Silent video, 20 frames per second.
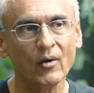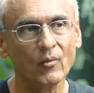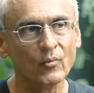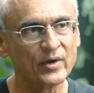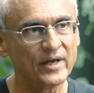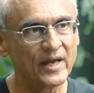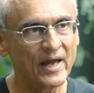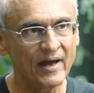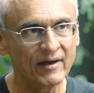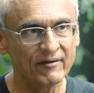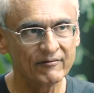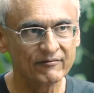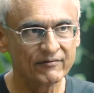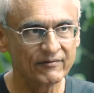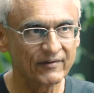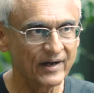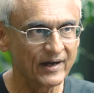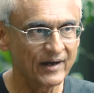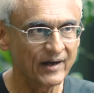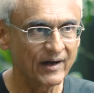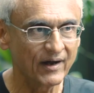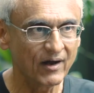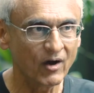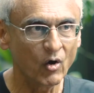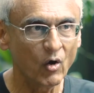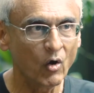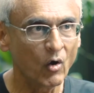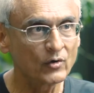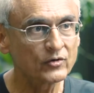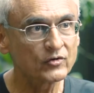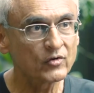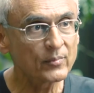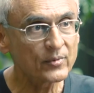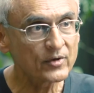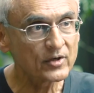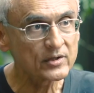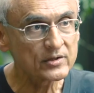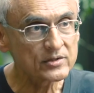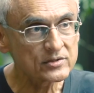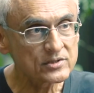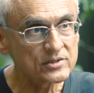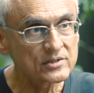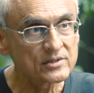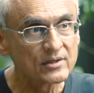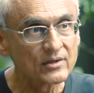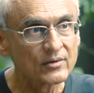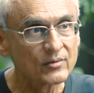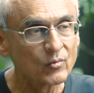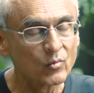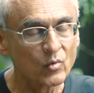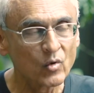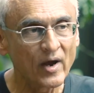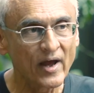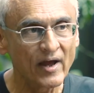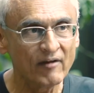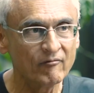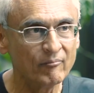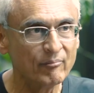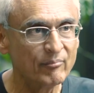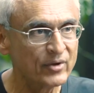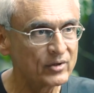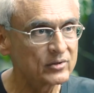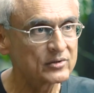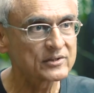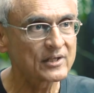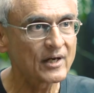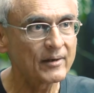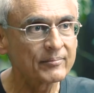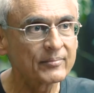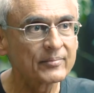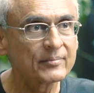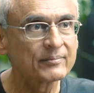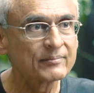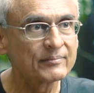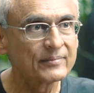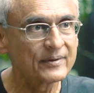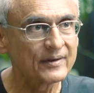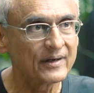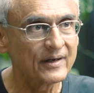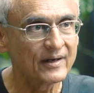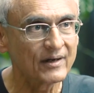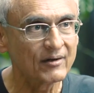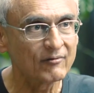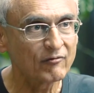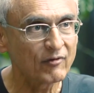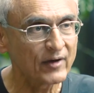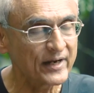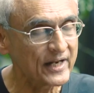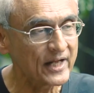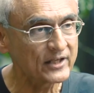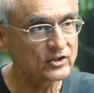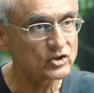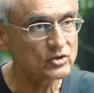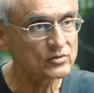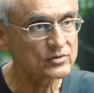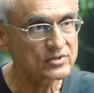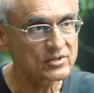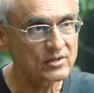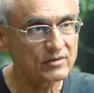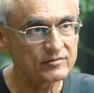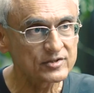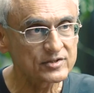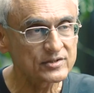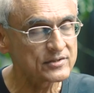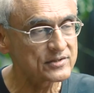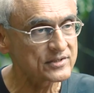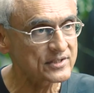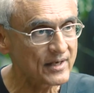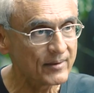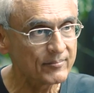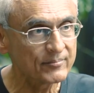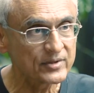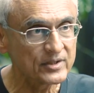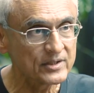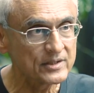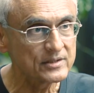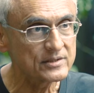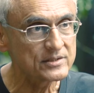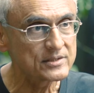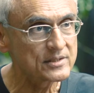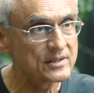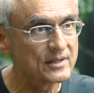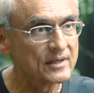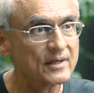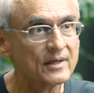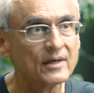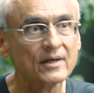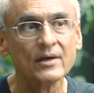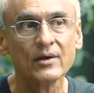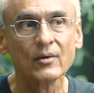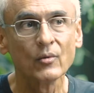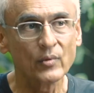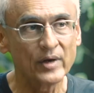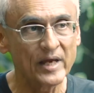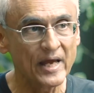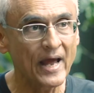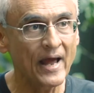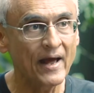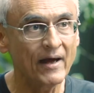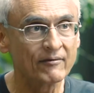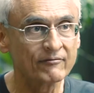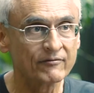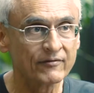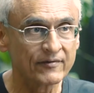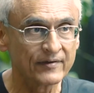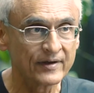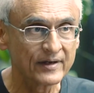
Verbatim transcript: We have entrepreneurs who have built up financial services companies. We have